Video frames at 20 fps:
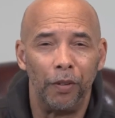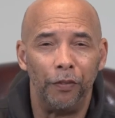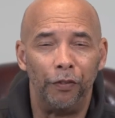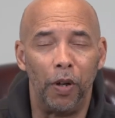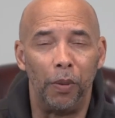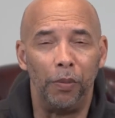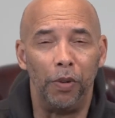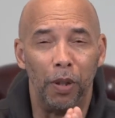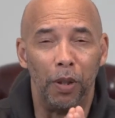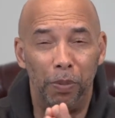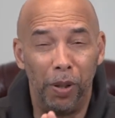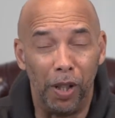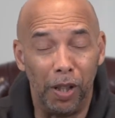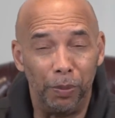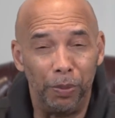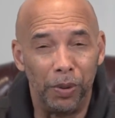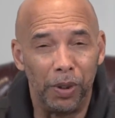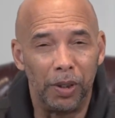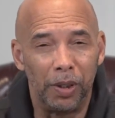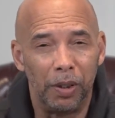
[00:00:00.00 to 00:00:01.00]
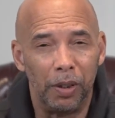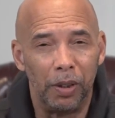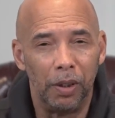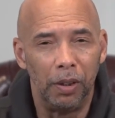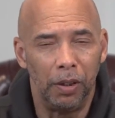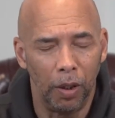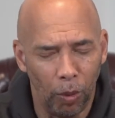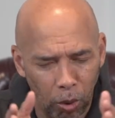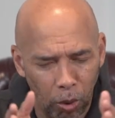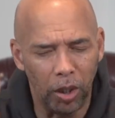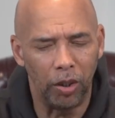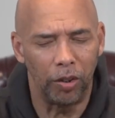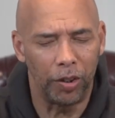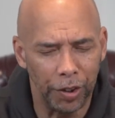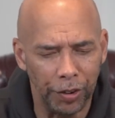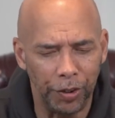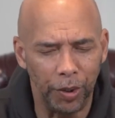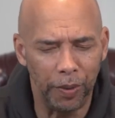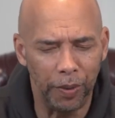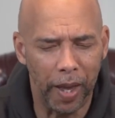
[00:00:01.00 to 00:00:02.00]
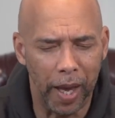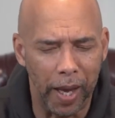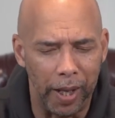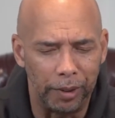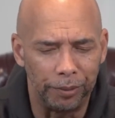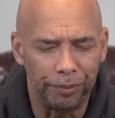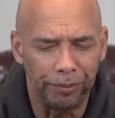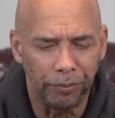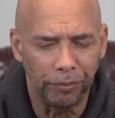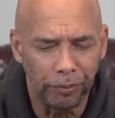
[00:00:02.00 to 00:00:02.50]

from your purpose? The world can do that.